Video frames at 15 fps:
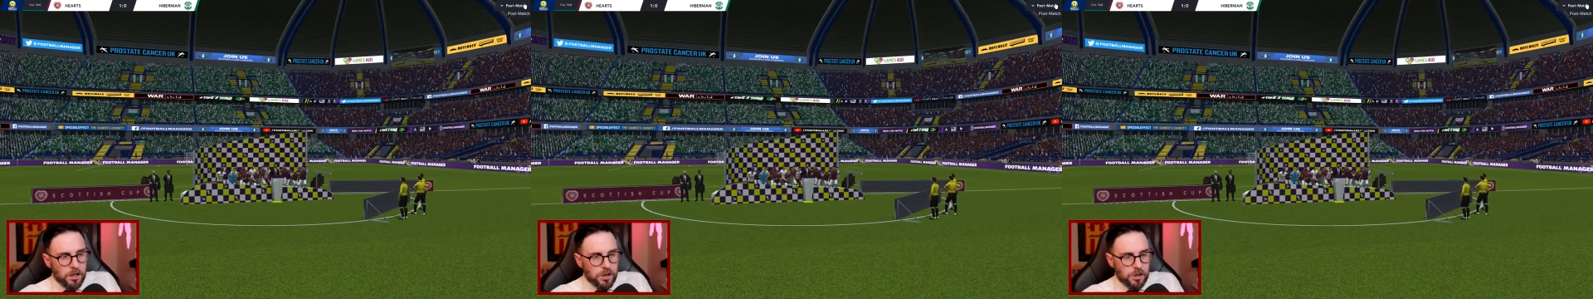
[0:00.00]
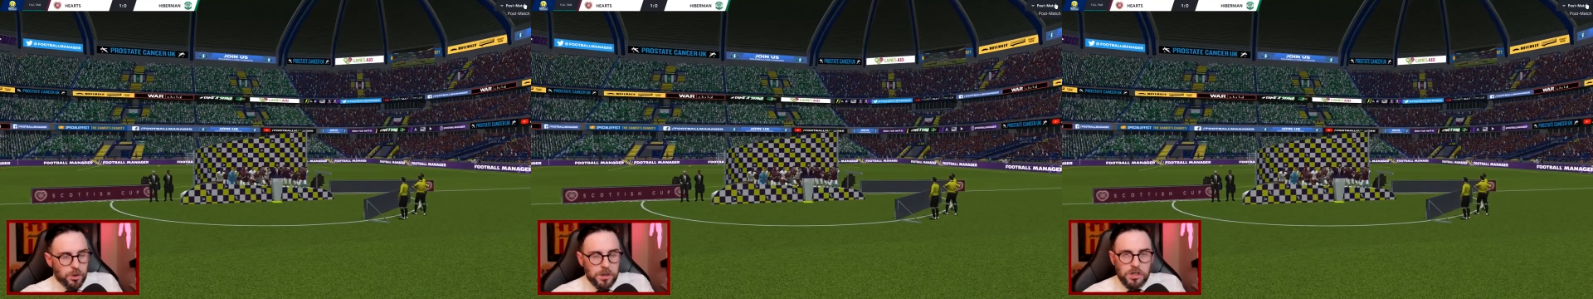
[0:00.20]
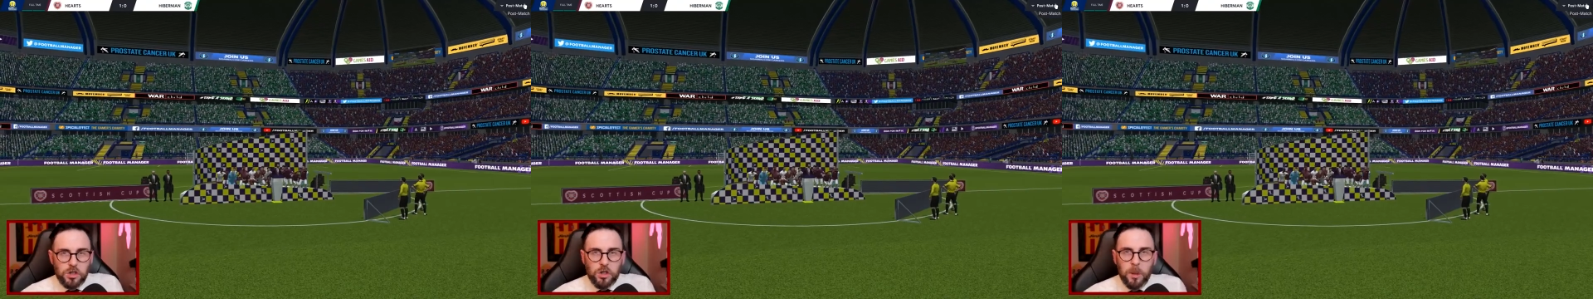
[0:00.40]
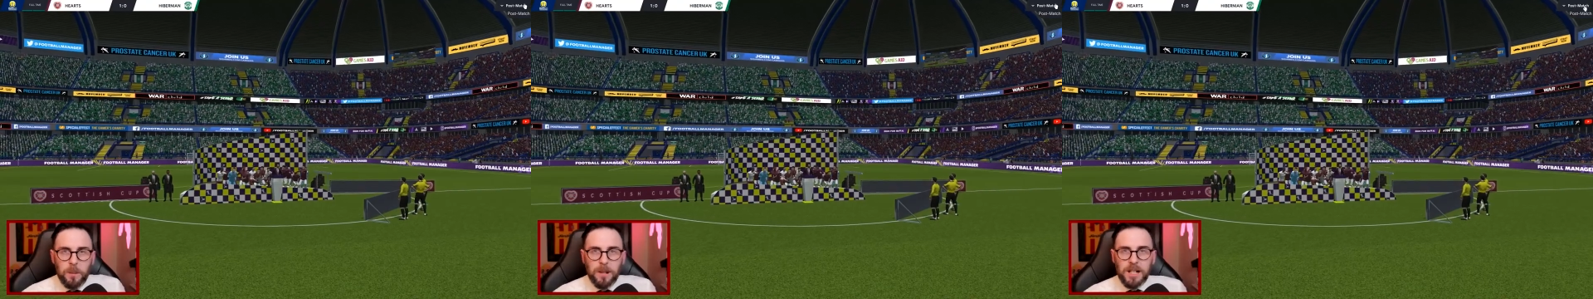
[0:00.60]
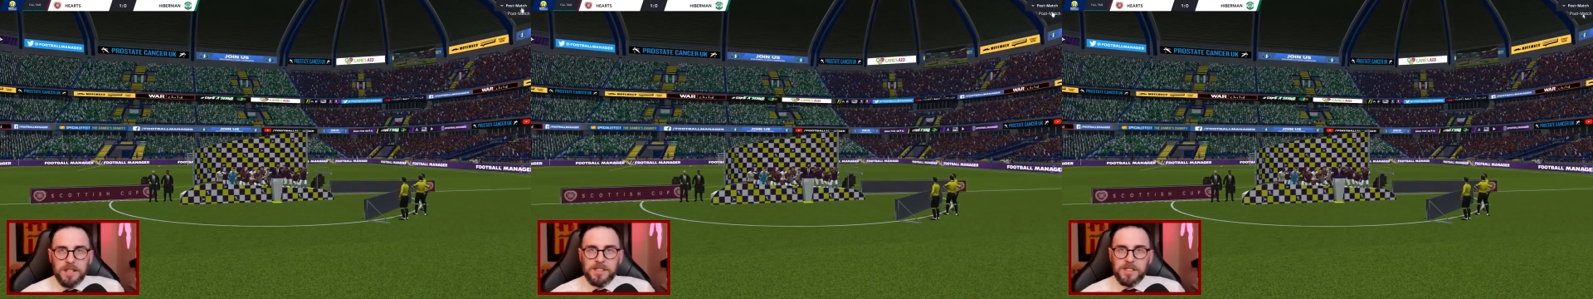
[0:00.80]
So it's a
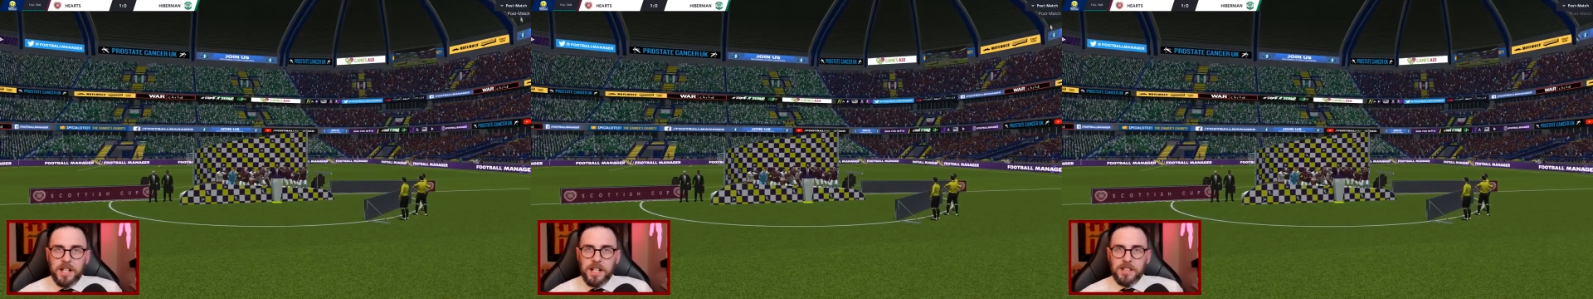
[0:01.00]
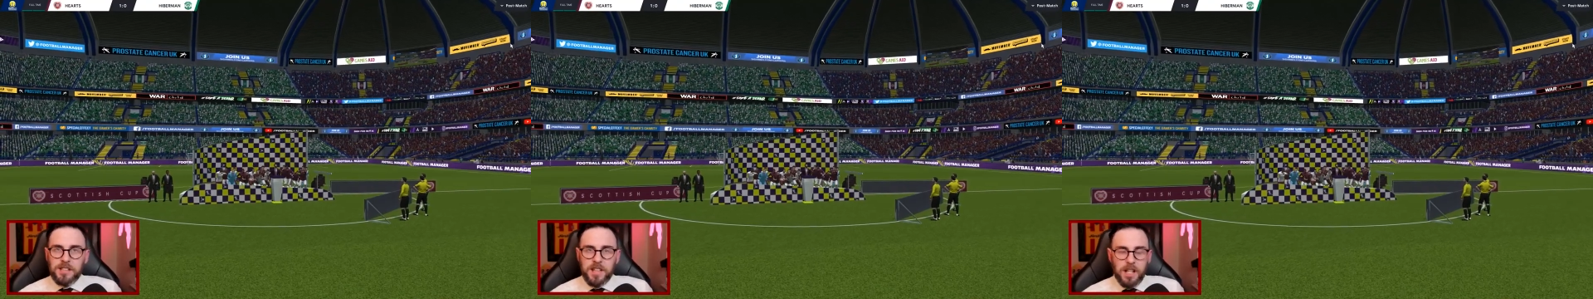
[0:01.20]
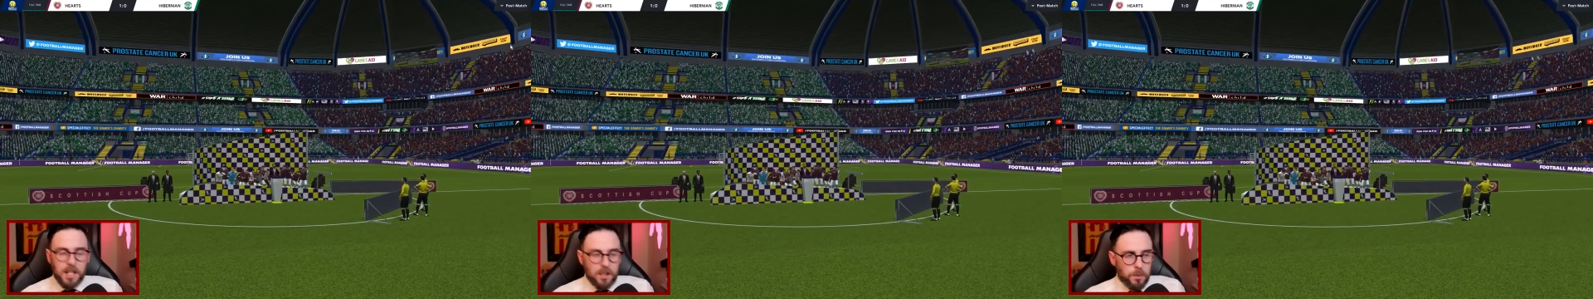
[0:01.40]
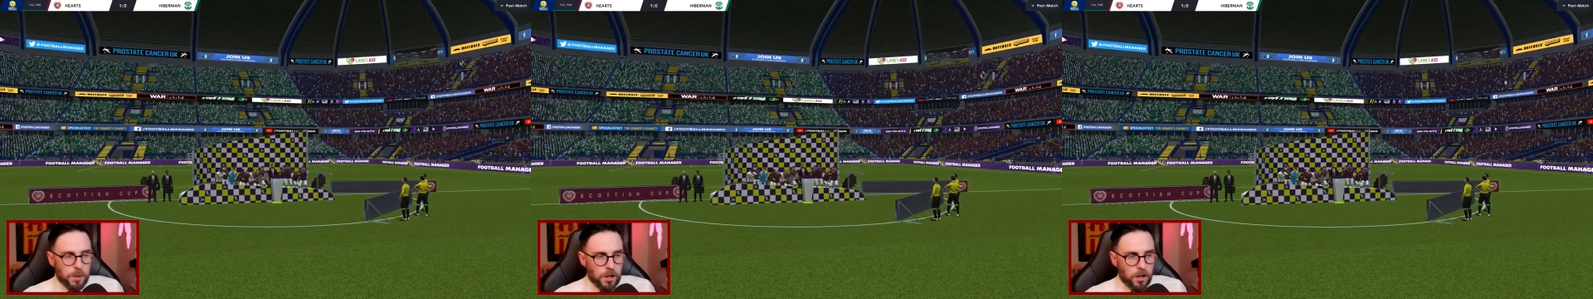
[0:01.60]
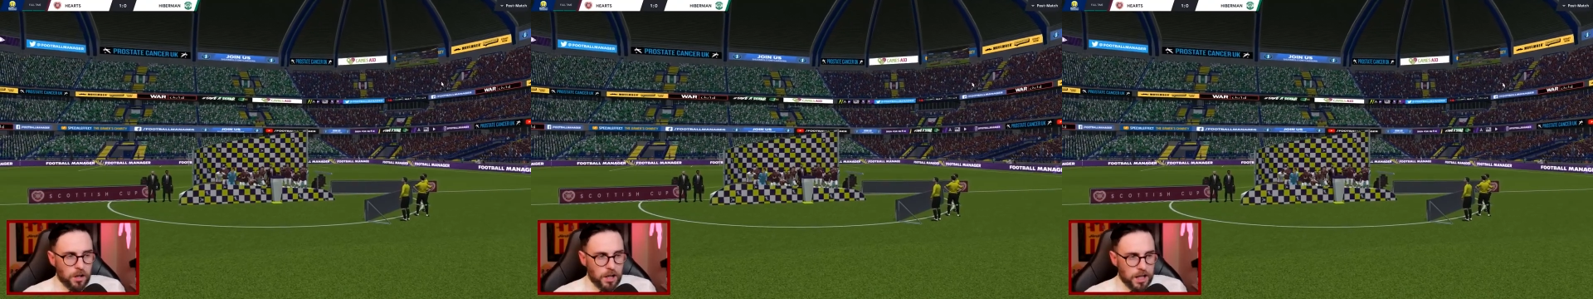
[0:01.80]
double this season. We
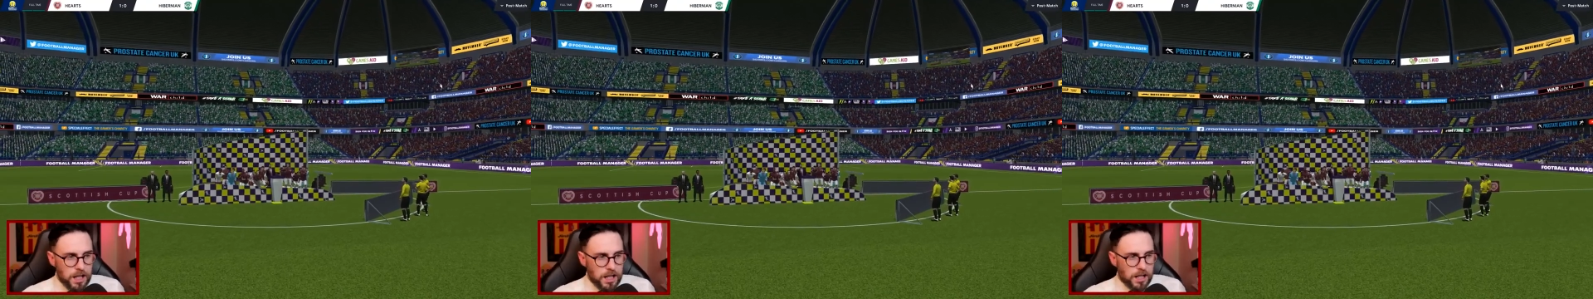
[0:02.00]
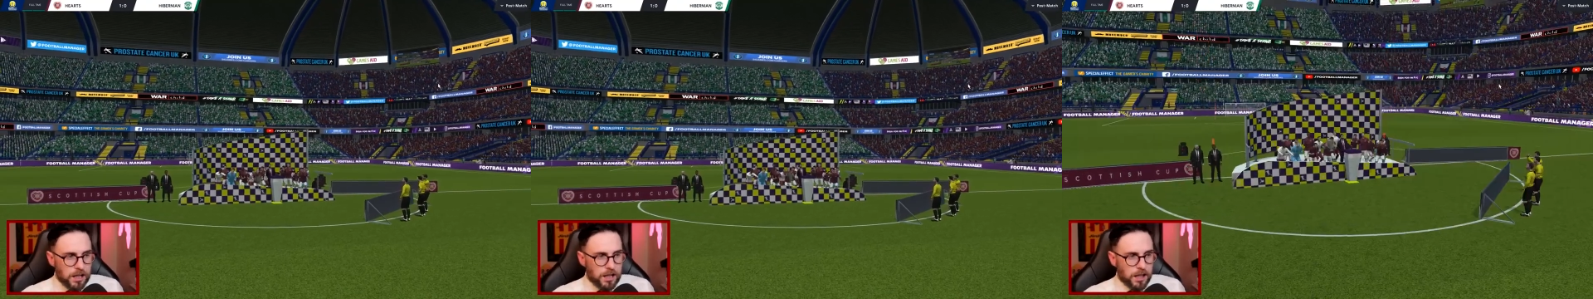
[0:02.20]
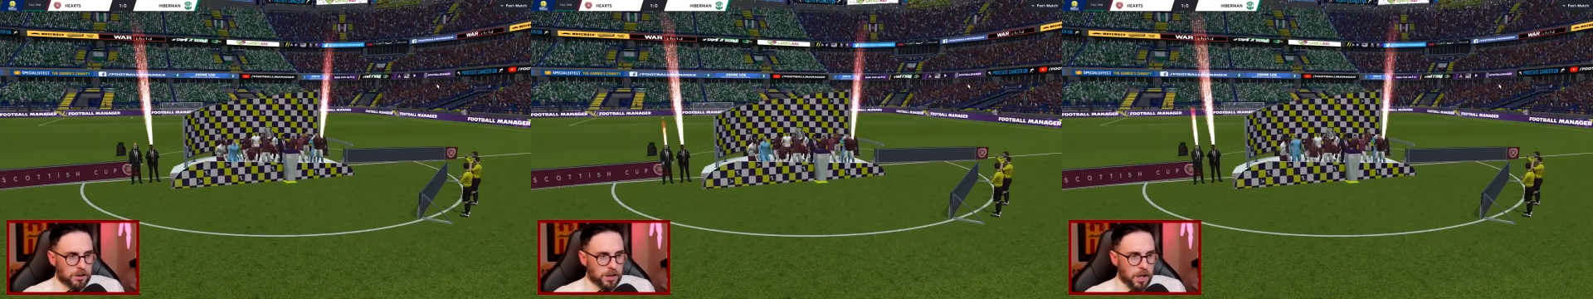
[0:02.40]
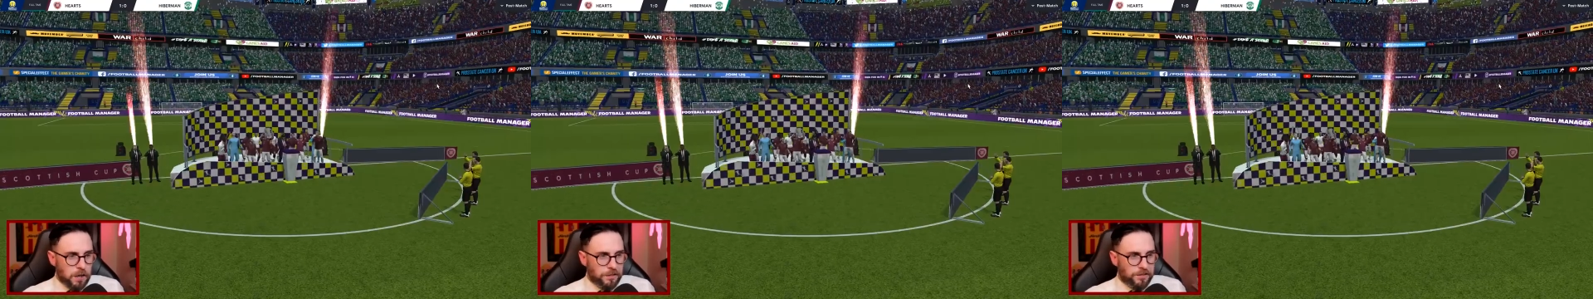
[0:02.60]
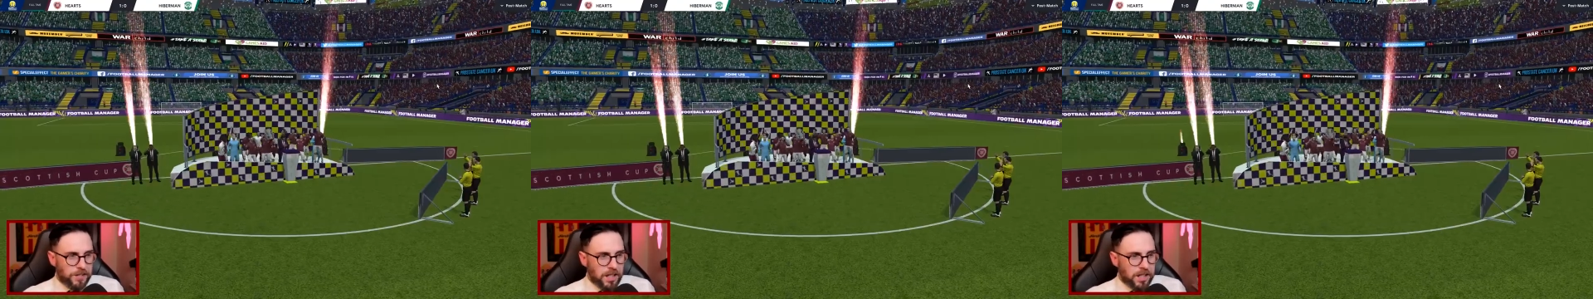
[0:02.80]
got a league
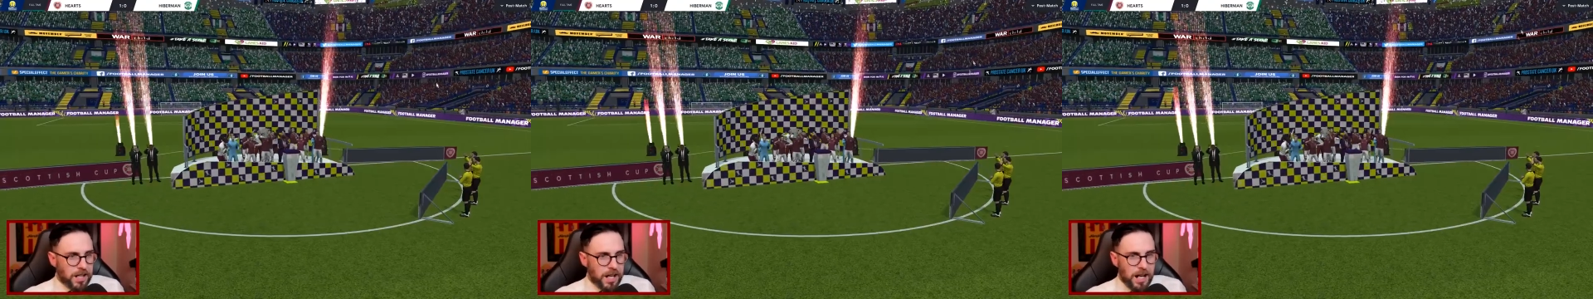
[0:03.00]
trophy